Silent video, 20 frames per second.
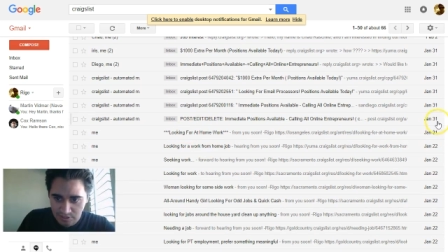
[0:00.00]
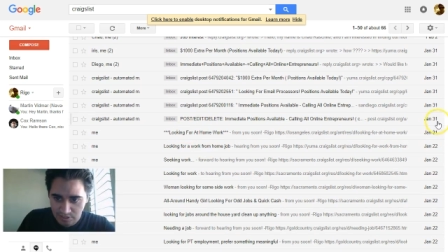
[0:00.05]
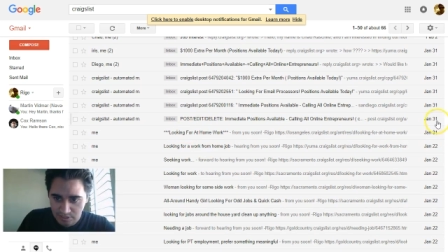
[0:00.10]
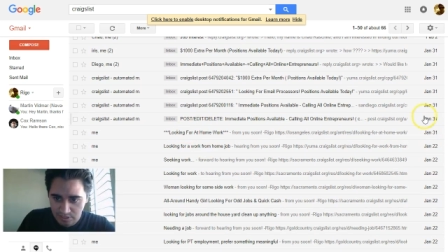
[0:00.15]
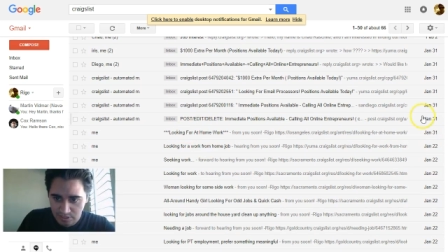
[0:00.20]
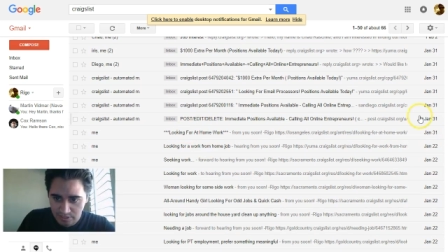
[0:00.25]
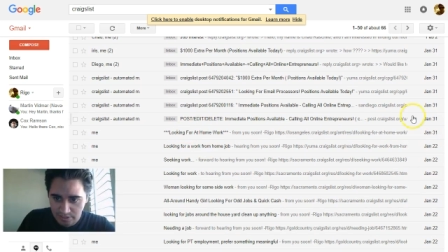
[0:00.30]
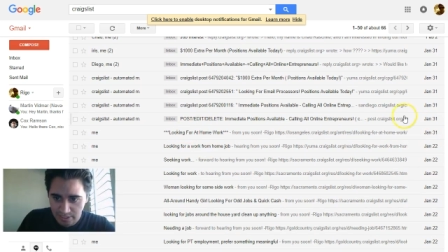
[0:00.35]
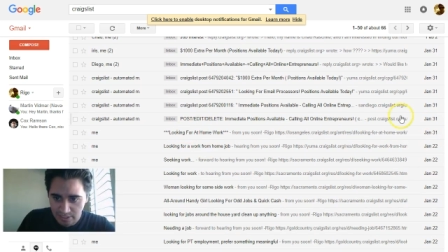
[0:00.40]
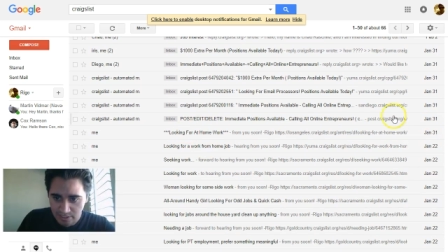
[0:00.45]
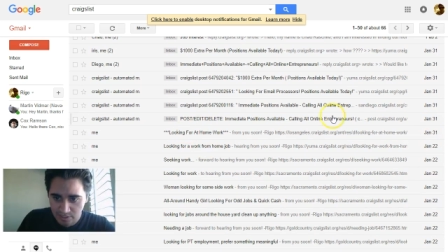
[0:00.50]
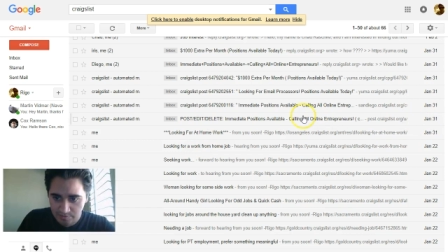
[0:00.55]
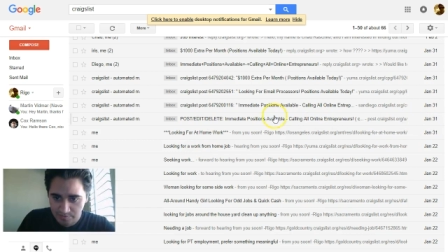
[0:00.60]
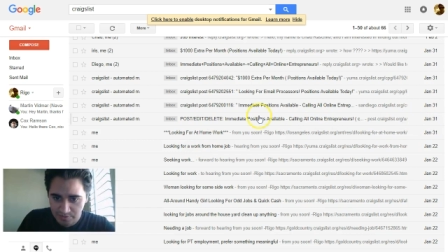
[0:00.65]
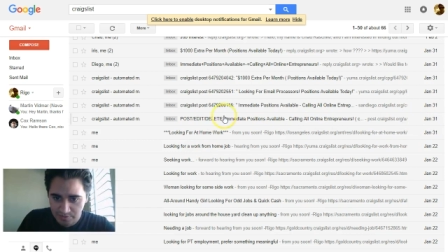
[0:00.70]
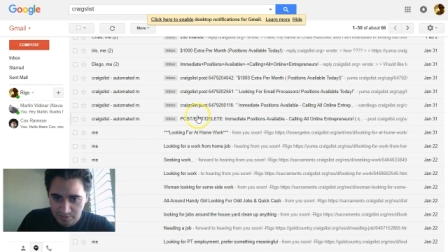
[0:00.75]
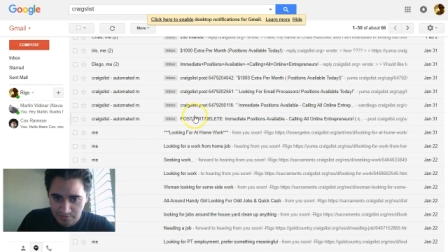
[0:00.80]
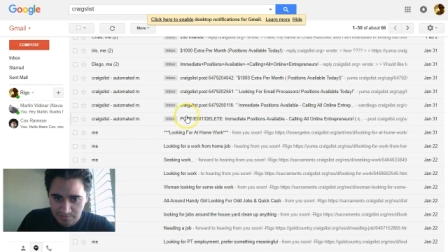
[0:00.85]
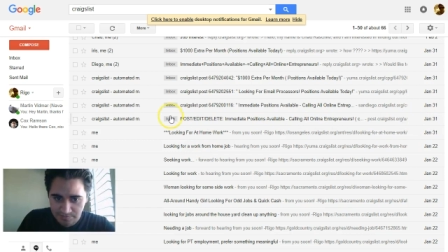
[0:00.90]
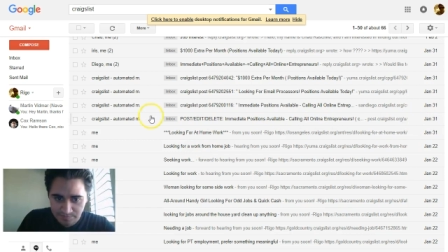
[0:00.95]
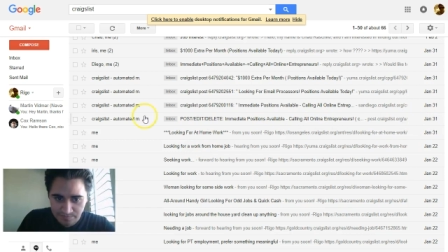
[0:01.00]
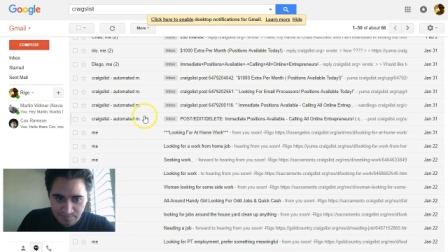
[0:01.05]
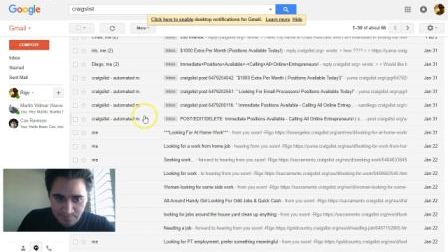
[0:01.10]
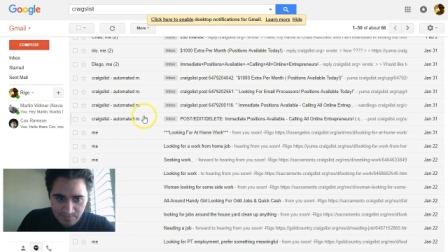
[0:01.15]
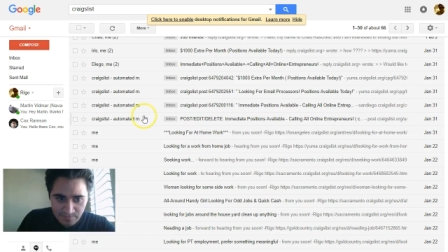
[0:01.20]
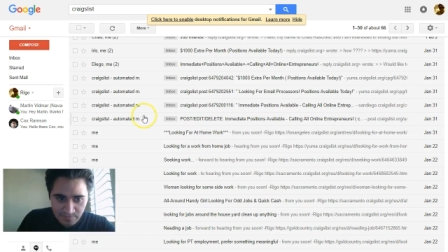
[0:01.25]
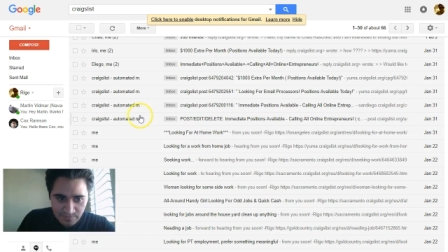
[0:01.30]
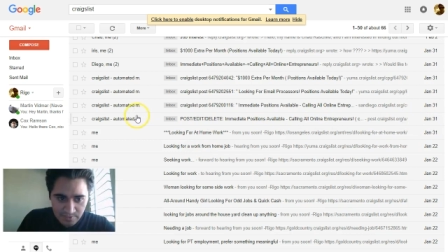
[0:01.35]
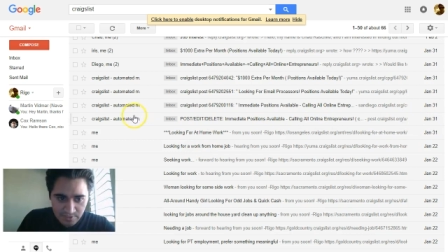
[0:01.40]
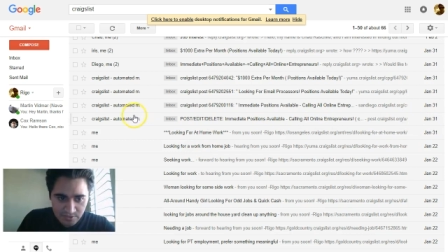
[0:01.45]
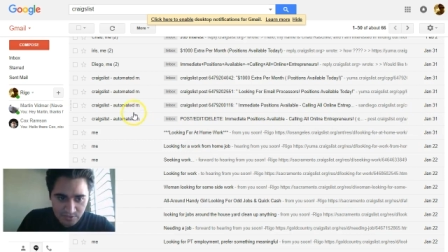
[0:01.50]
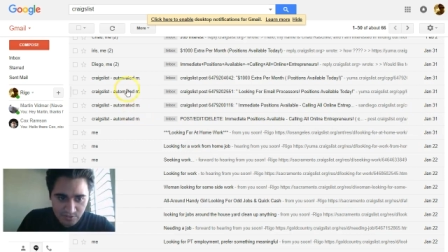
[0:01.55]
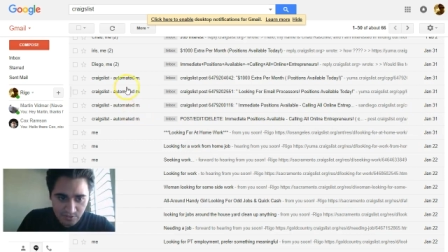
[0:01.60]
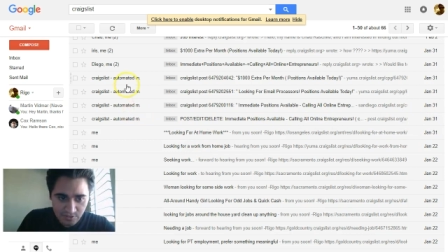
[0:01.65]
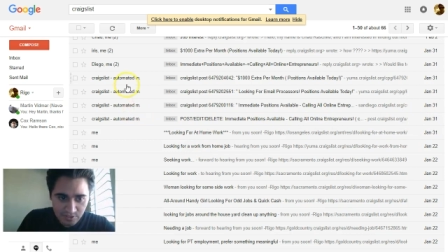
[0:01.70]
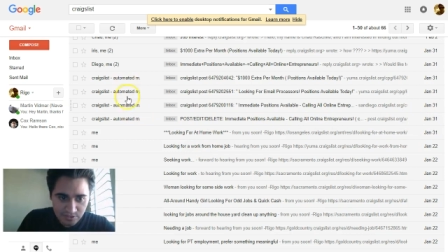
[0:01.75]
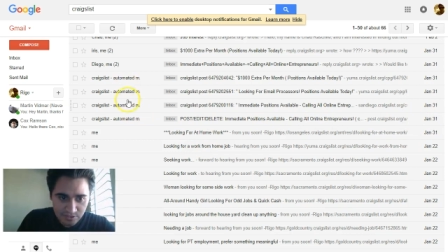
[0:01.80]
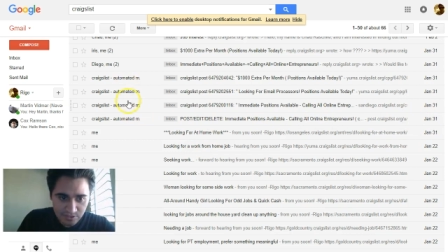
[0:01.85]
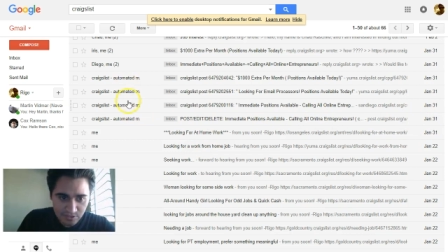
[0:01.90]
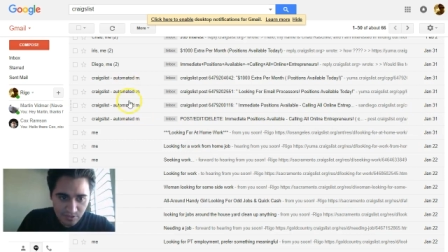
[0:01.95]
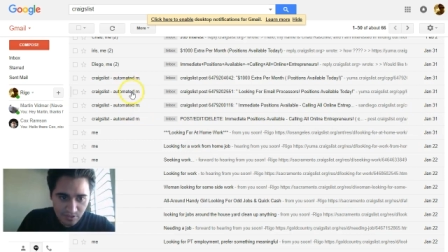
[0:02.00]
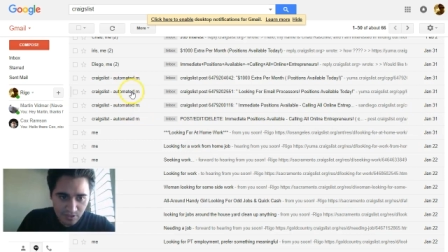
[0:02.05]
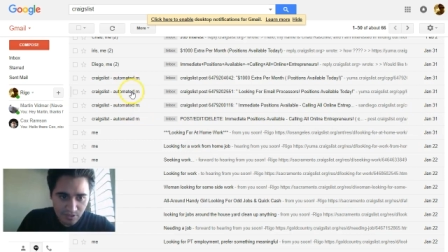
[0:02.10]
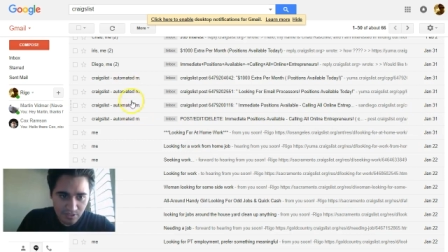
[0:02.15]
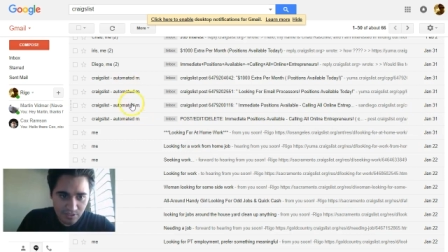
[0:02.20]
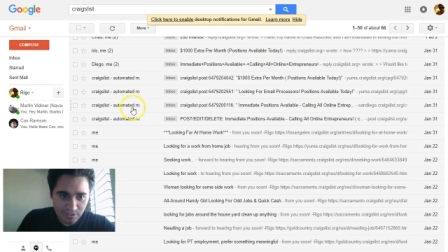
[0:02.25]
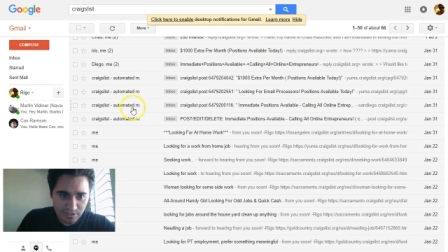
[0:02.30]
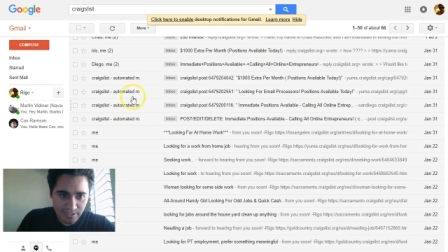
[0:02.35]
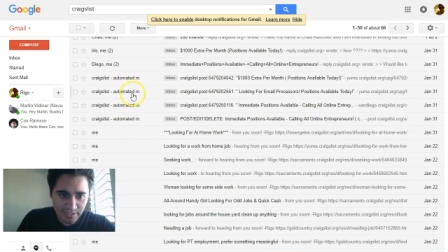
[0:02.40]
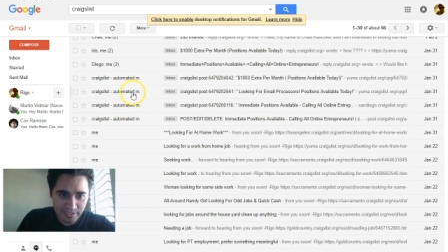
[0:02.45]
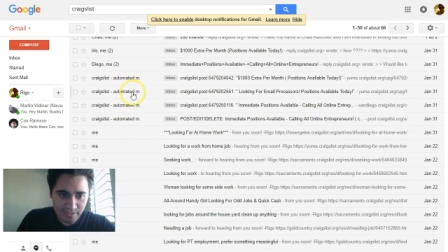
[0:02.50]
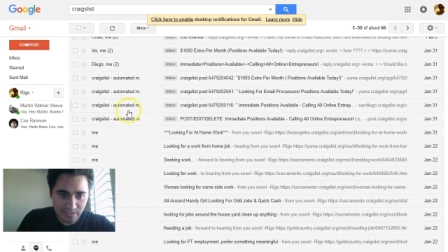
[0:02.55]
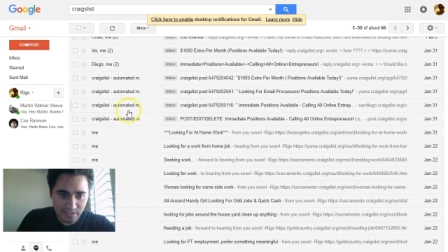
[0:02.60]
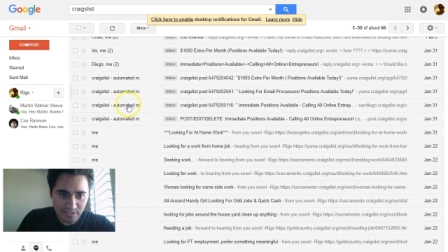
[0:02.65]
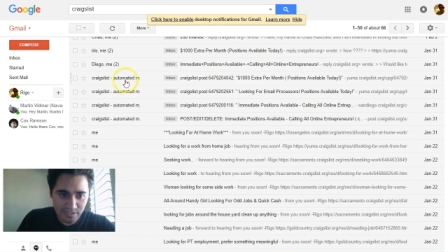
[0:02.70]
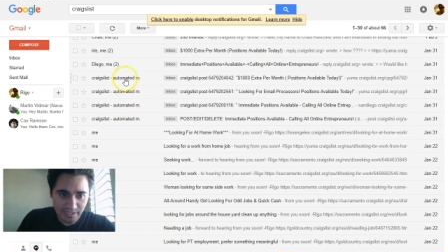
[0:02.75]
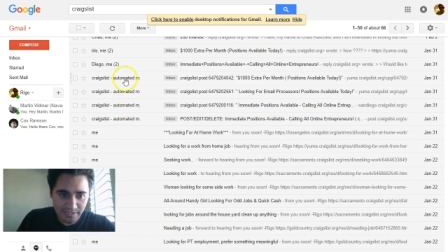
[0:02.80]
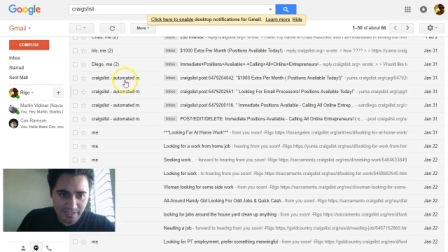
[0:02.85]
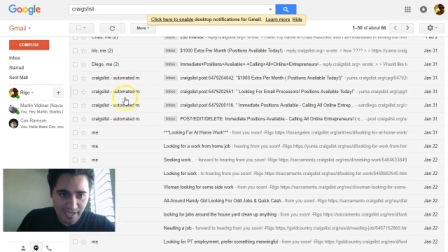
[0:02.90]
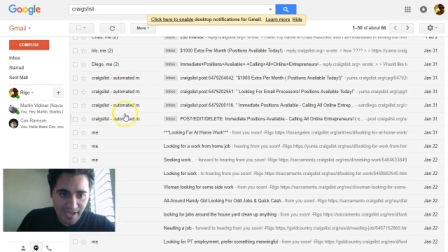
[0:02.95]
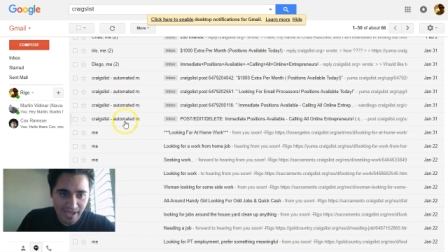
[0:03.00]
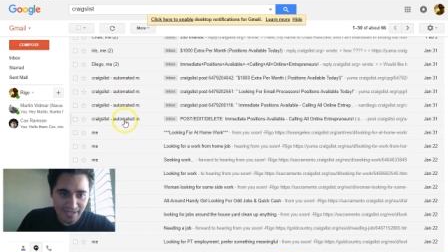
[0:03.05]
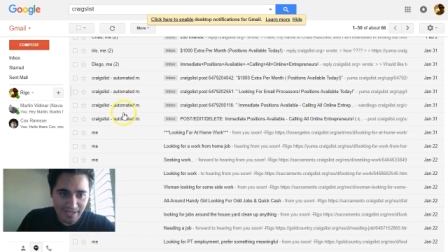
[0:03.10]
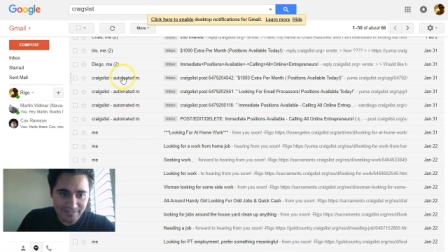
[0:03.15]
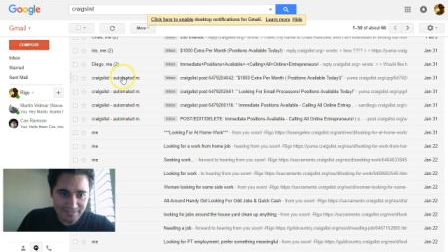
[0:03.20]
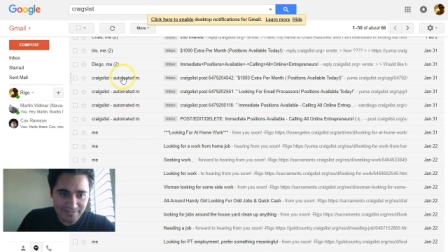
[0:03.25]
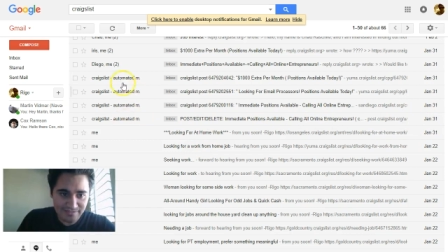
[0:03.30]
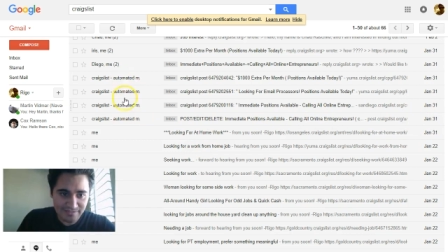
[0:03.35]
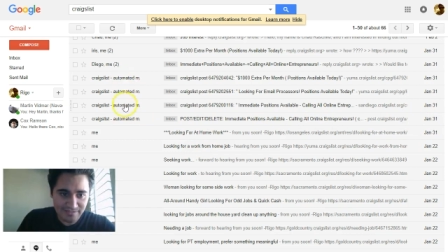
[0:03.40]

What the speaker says: yeah, up here. So these are all like ads.